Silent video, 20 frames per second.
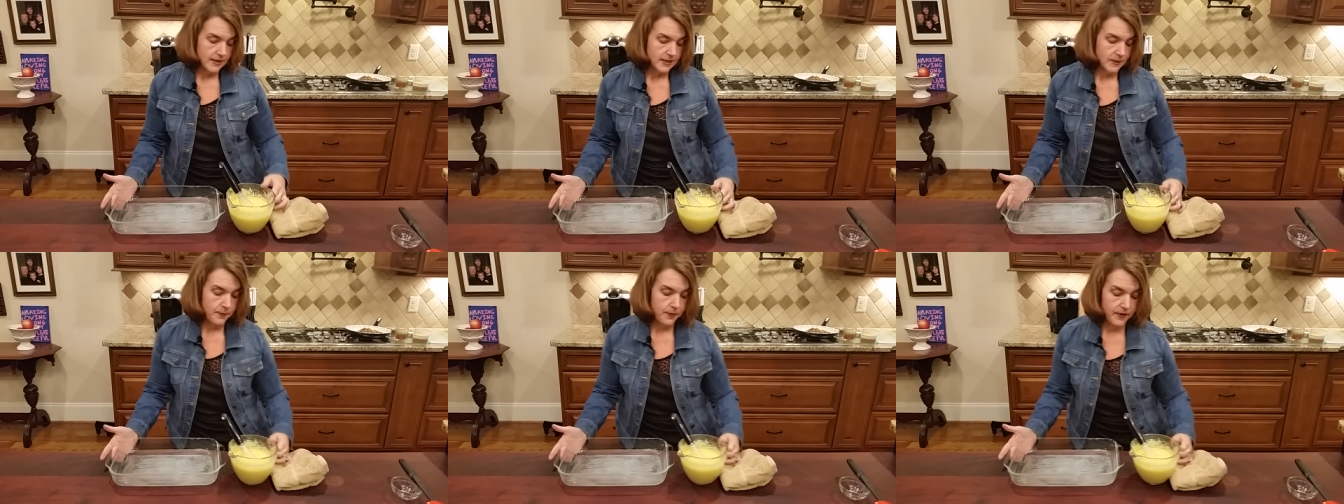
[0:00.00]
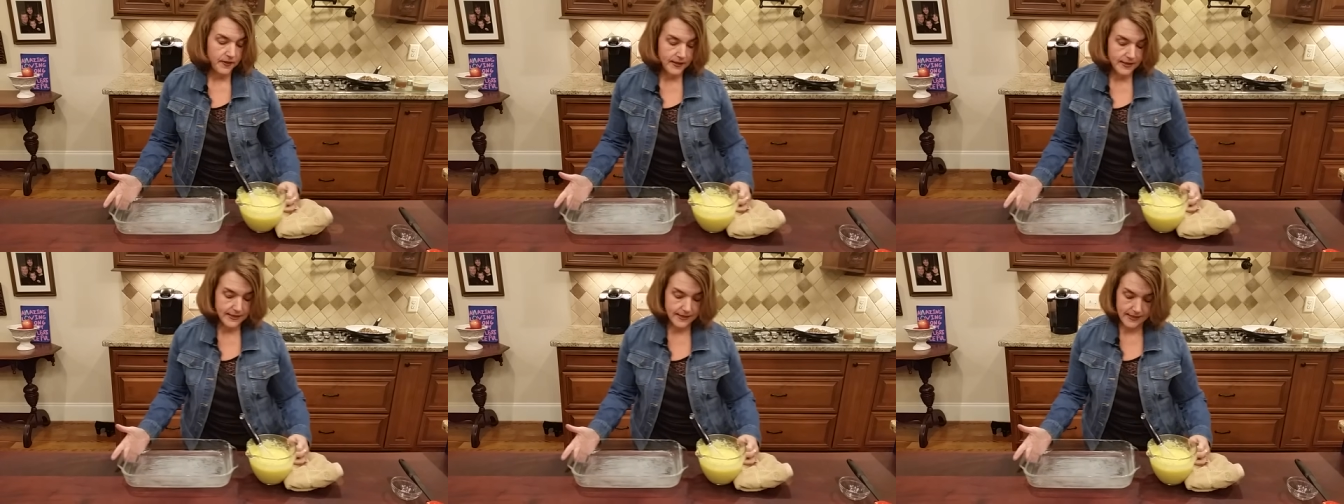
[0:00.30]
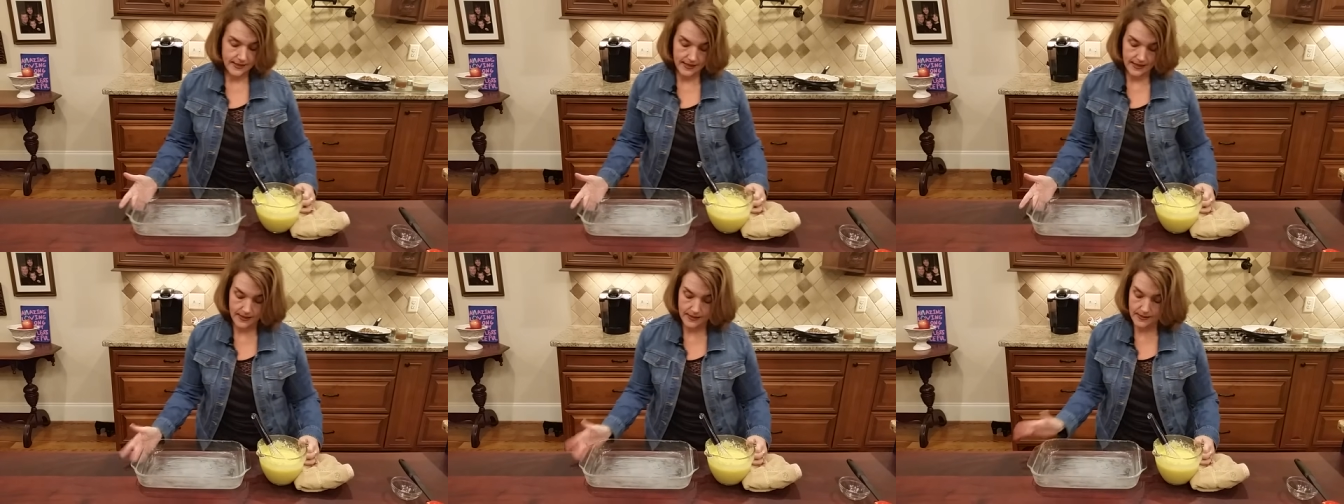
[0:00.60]
to put
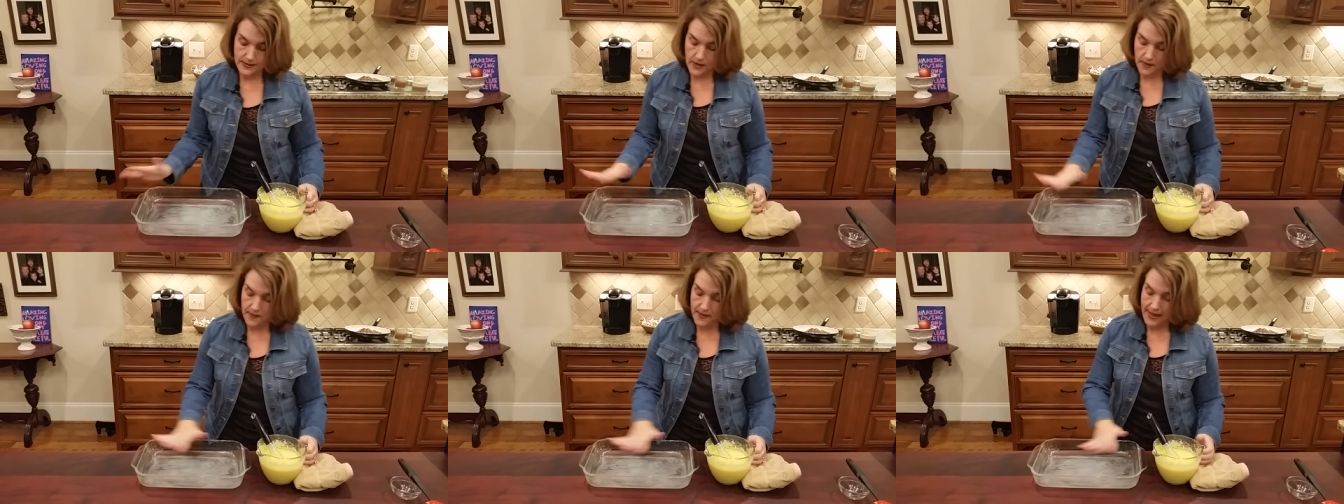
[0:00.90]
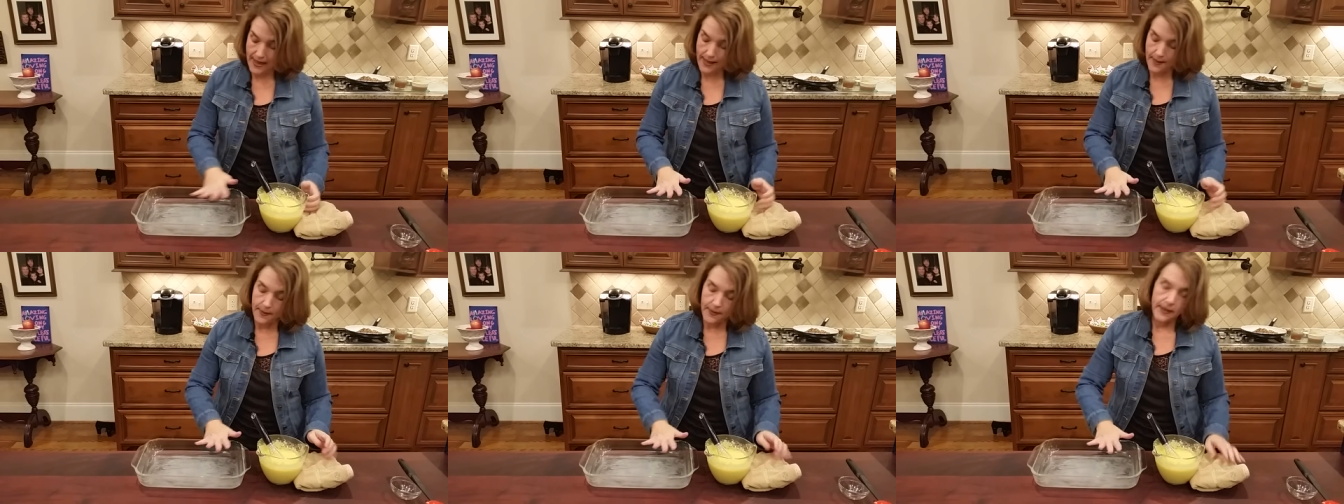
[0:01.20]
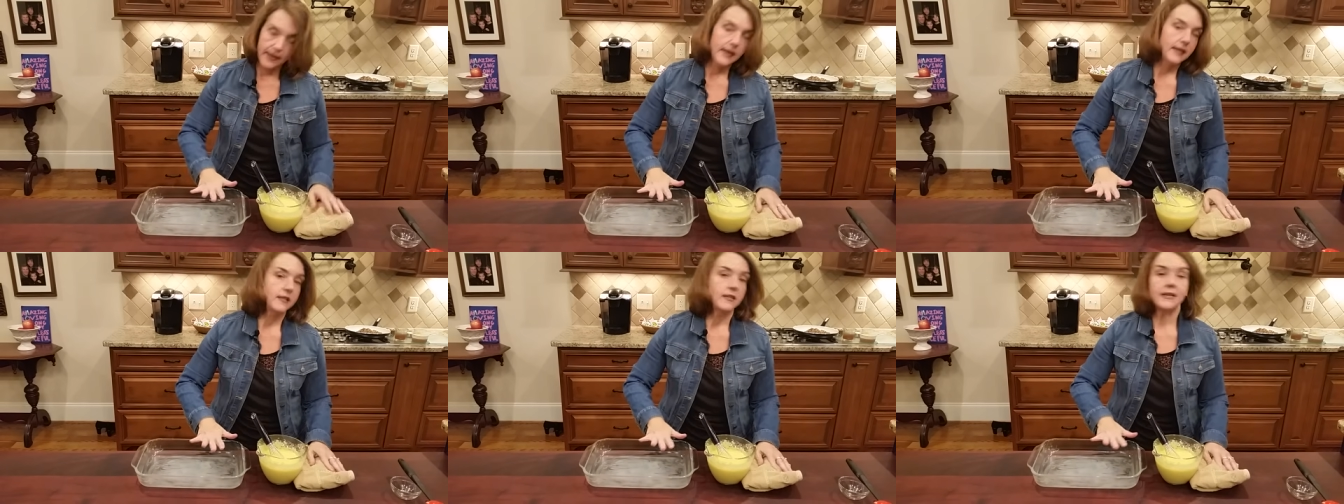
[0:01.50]
this in so that
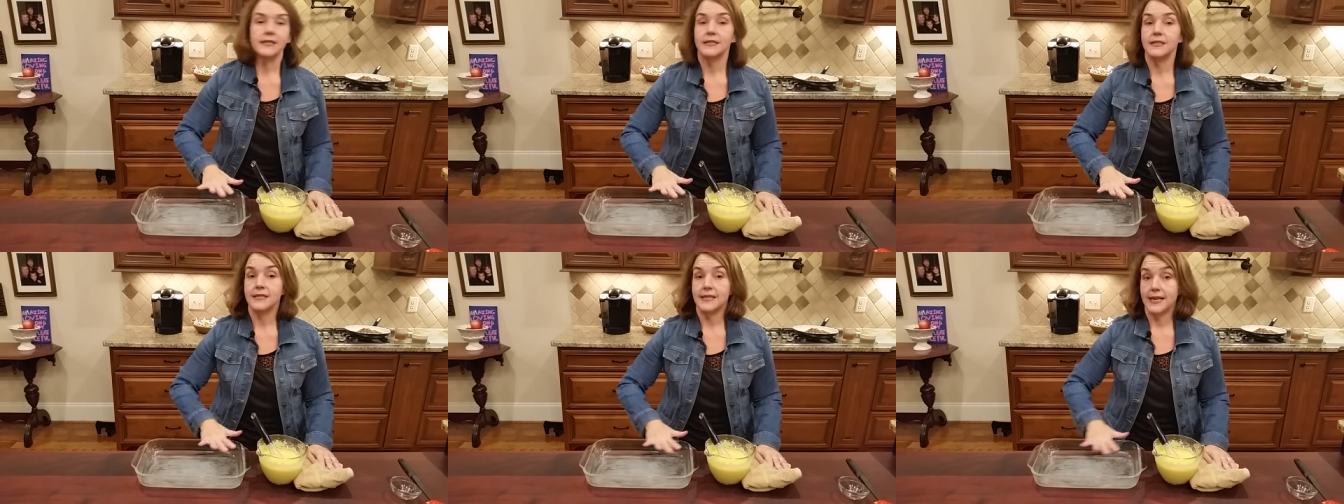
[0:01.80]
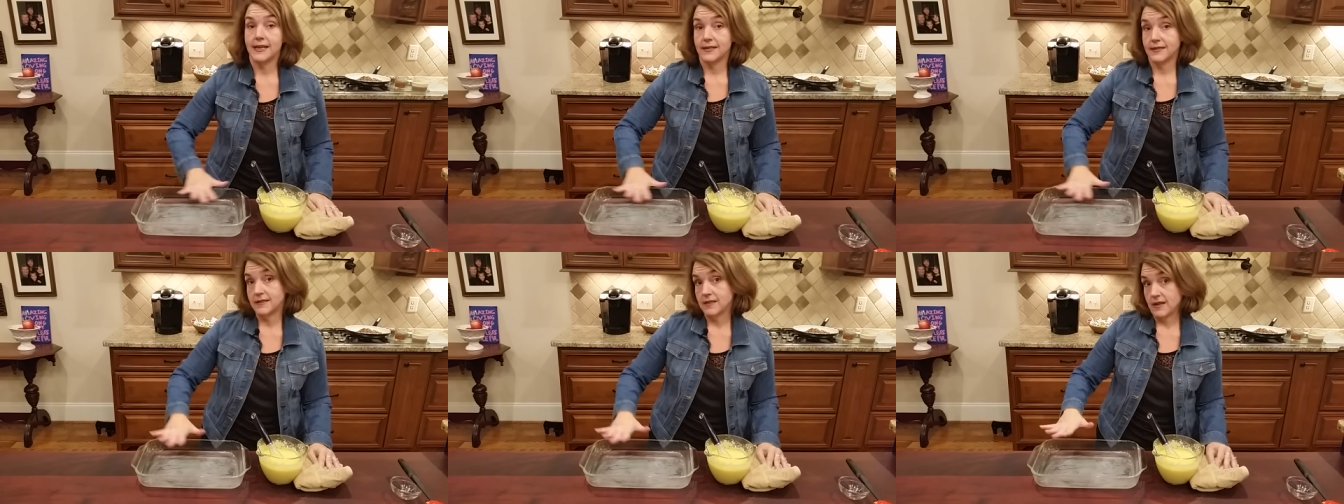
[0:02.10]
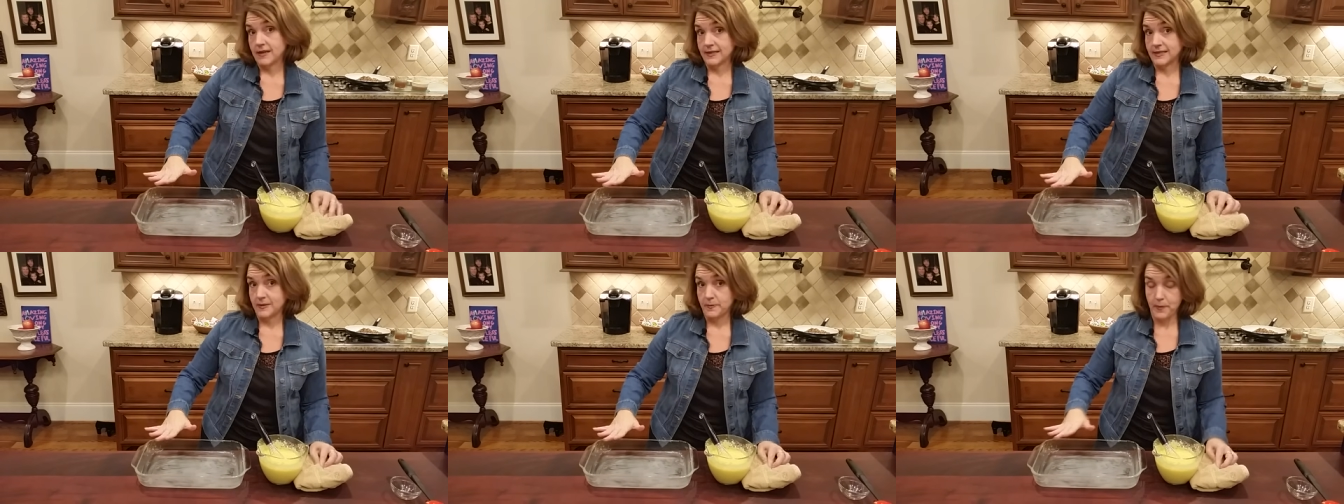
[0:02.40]
it doesn't take as
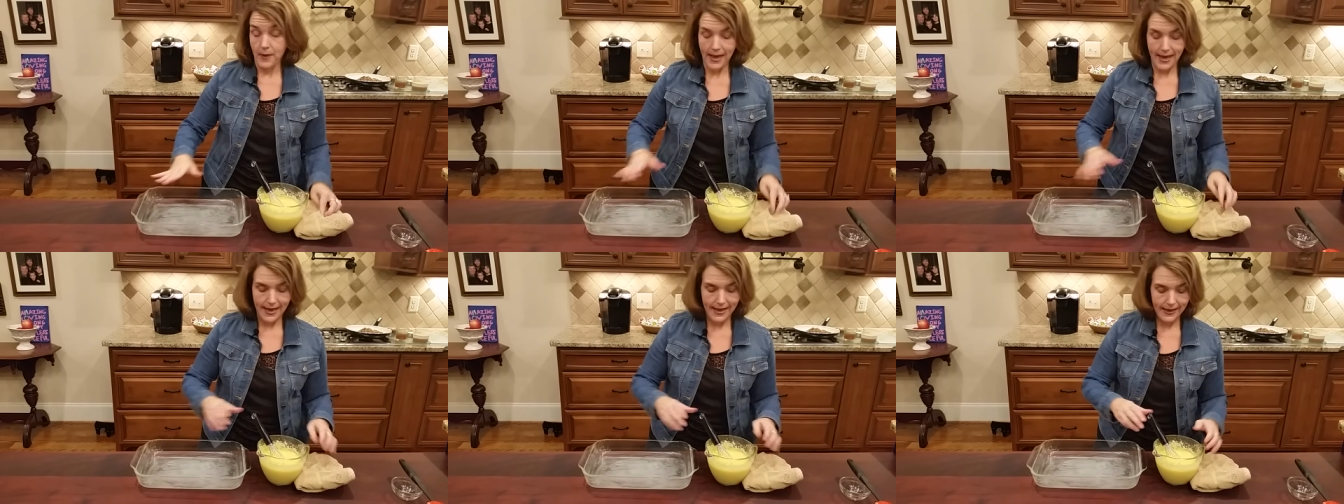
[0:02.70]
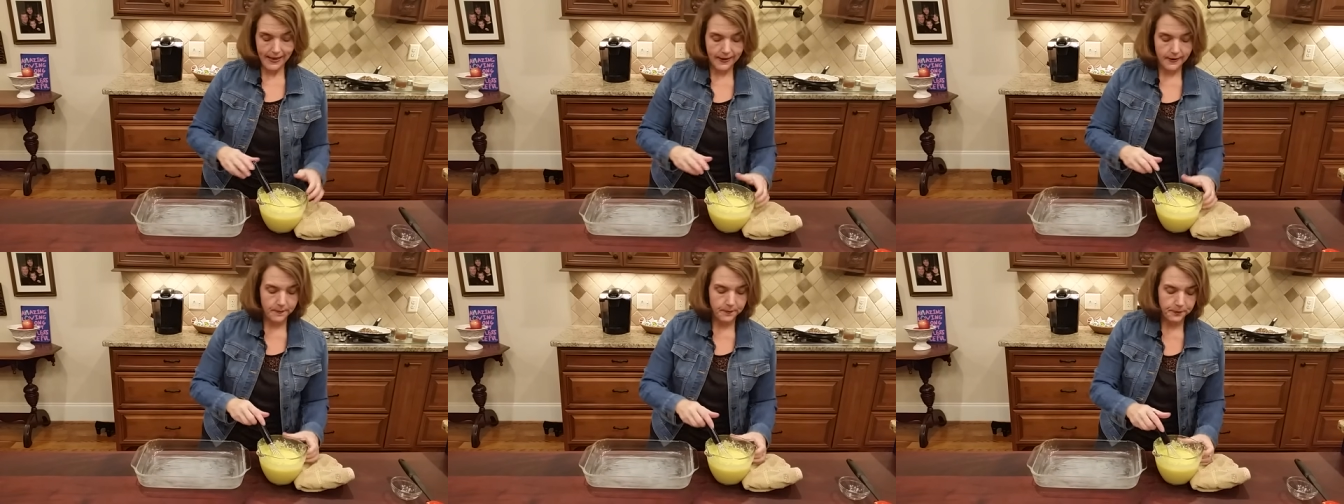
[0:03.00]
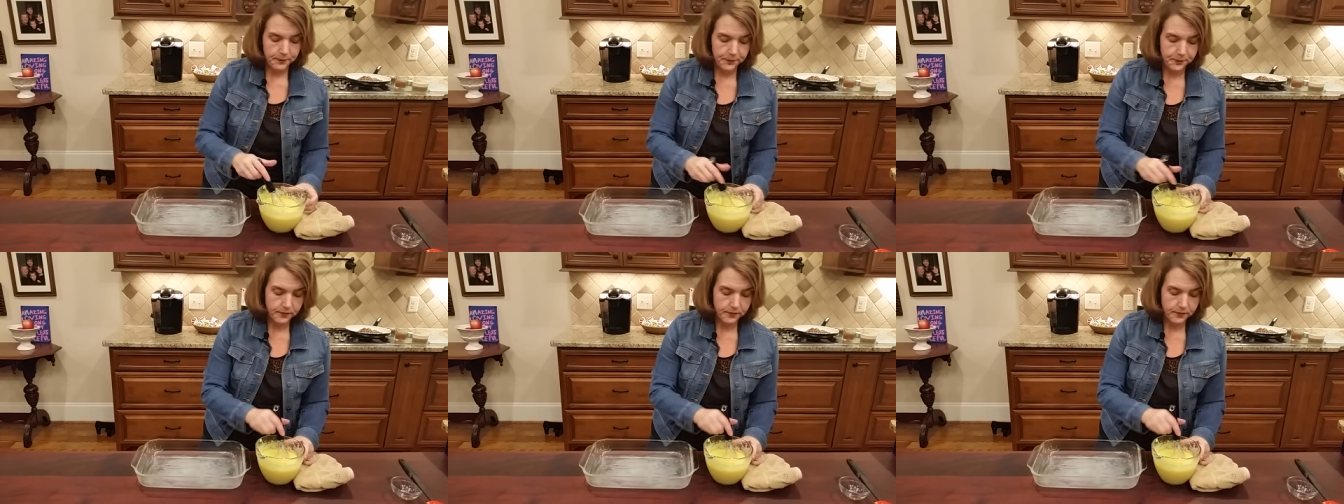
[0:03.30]
long to bake